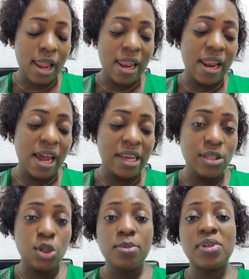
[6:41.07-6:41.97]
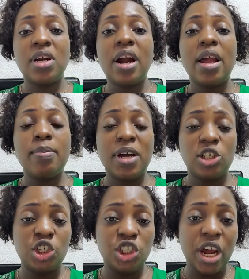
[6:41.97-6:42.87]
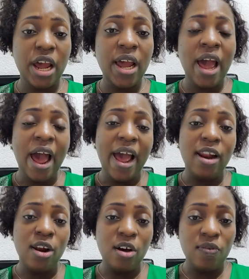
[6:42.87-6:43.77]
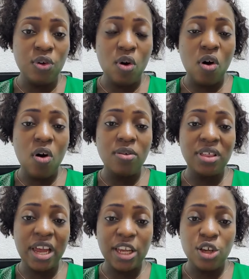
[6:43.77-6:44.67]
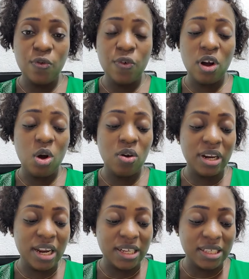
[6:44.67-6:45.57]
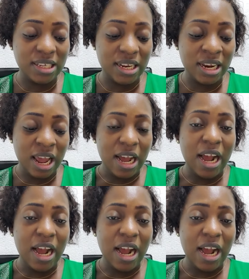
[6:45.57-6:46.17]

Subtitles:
Like, subscribe and share. I love you all. Thank you for connecting.